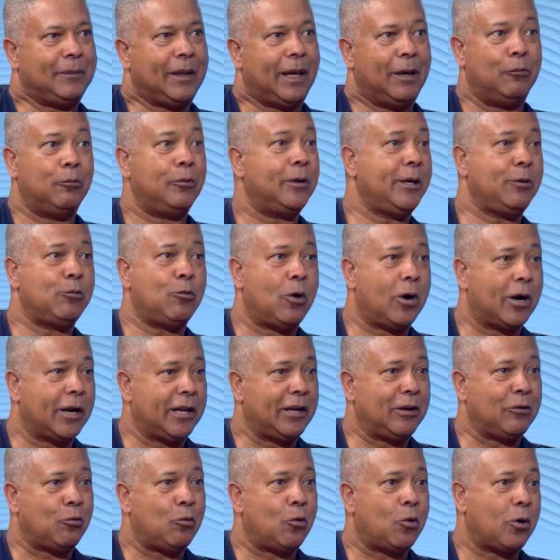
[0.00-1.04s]
And we won
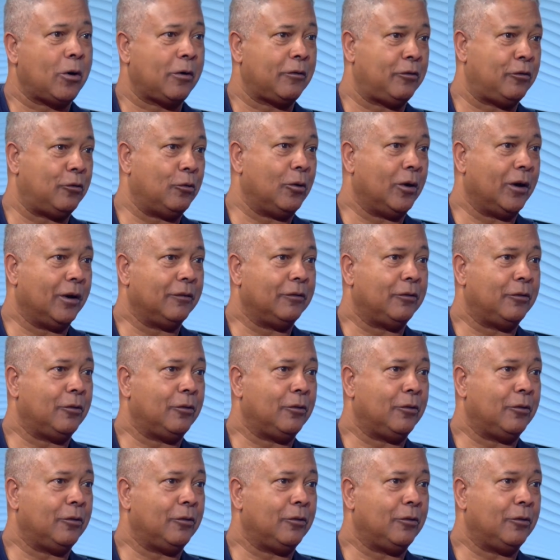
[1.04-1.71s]
an award for it,